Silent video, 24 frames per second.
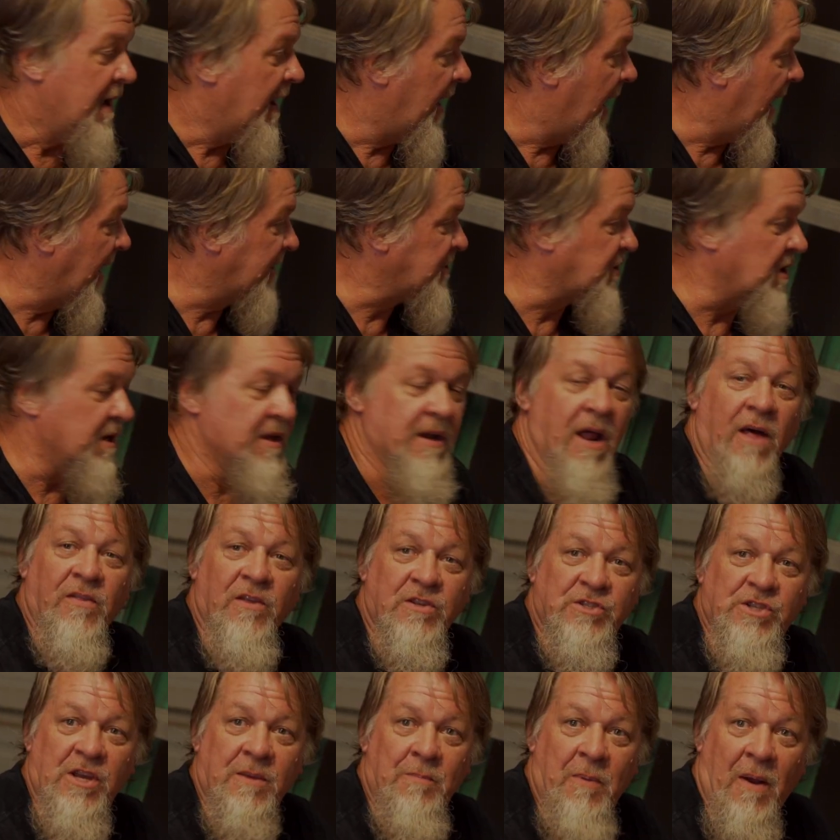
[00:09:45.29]
Actually, another
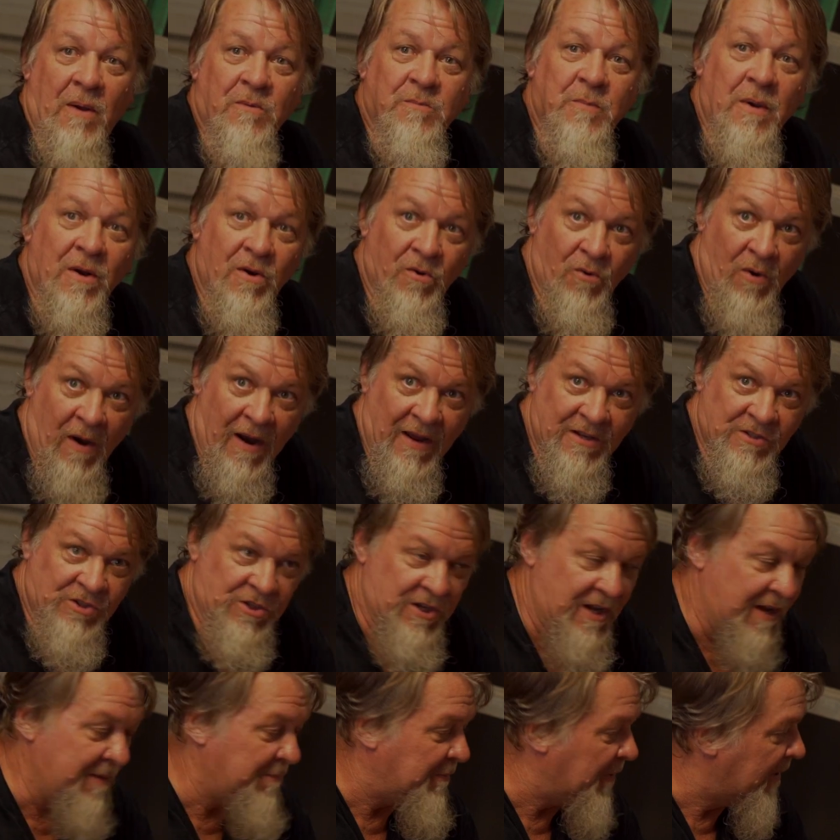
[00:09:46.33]
Jeep I was building, Greg's
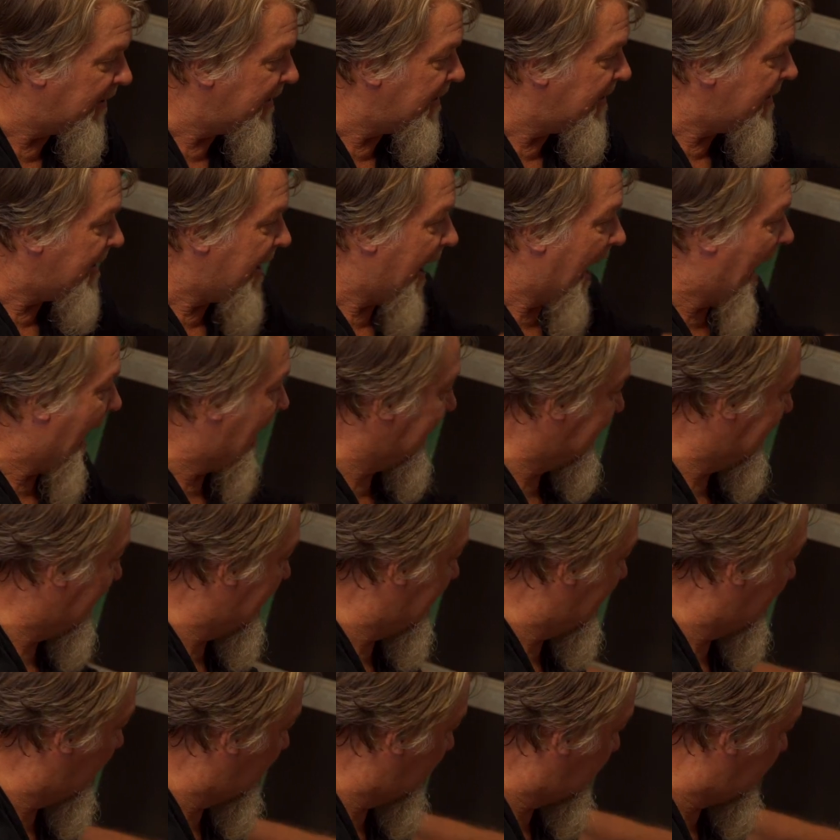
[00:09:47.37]
Jeep, I
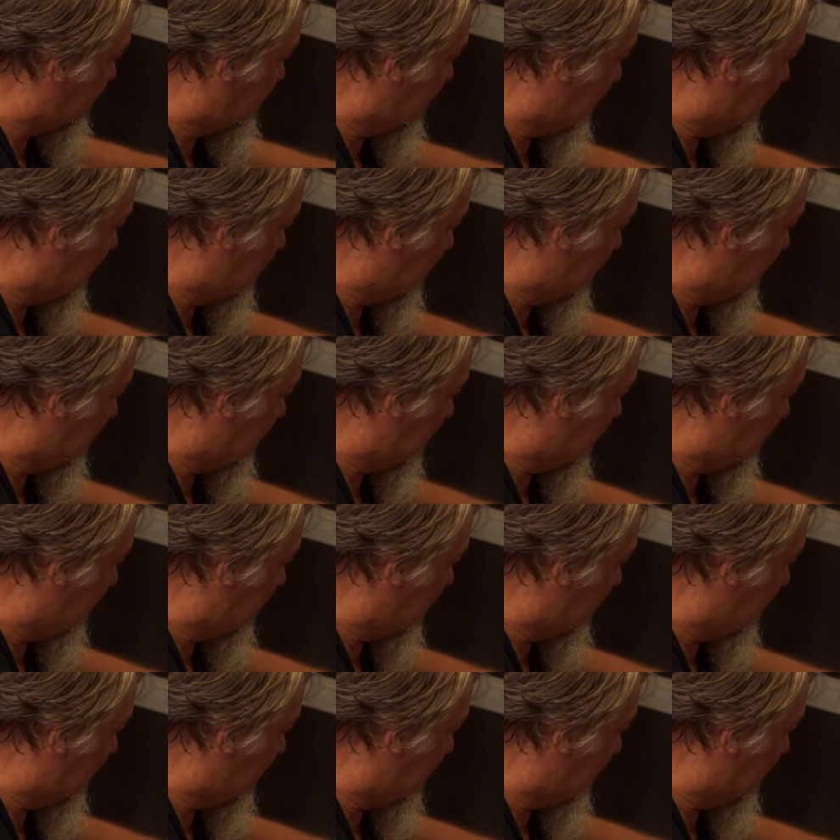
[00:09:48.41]
needed